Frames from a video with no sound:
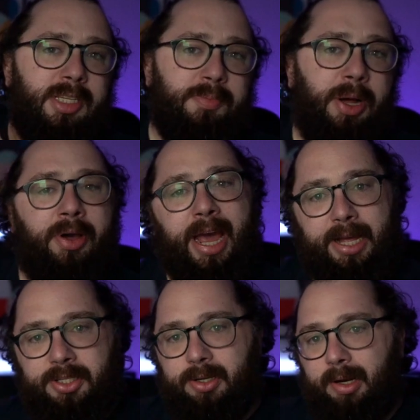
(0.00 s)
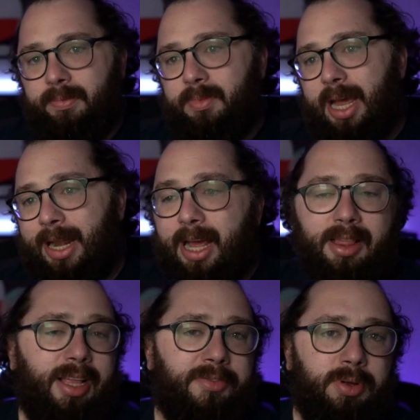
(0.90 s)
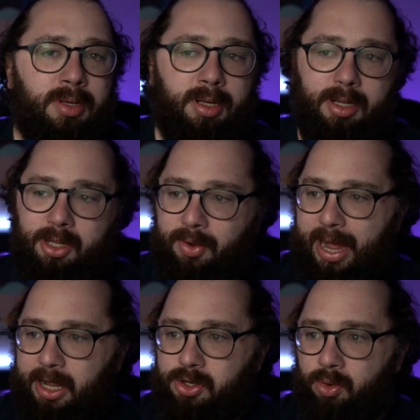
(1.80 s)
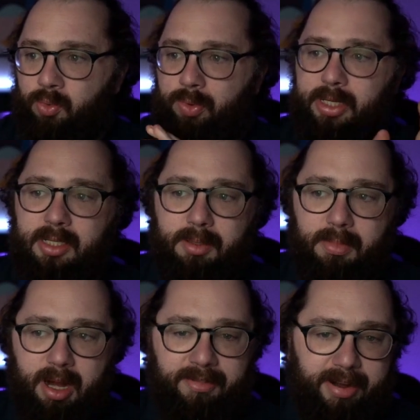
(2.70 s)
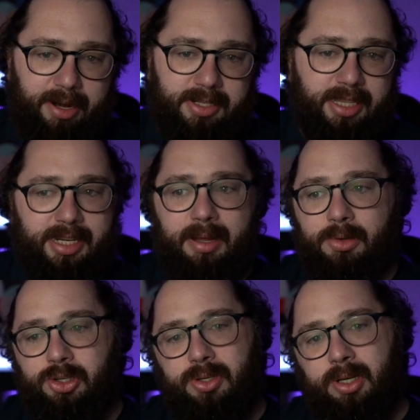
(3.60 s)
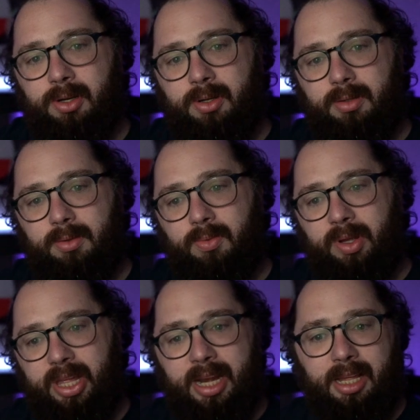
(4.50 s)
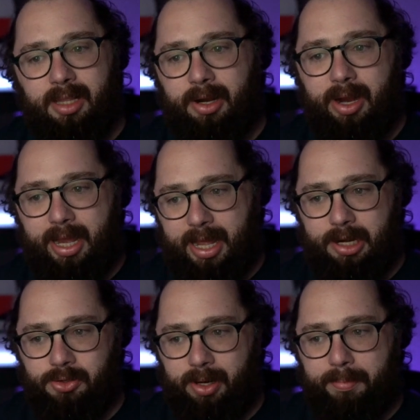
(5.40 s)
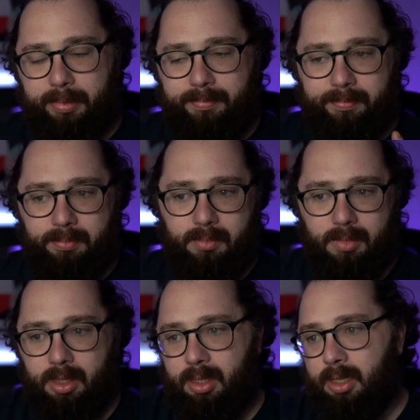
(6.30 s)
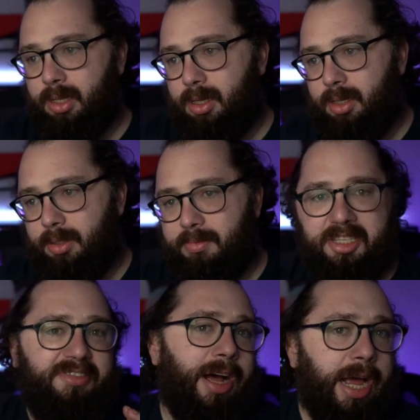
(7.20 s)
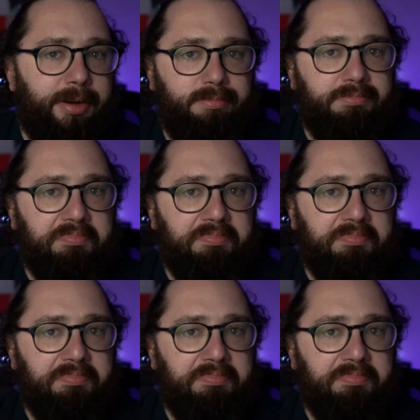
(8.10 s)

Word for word: Spellcaster. At 8th level, you add your Wisdom modifier to the damage you deal with any cleric cantrip. It's fine.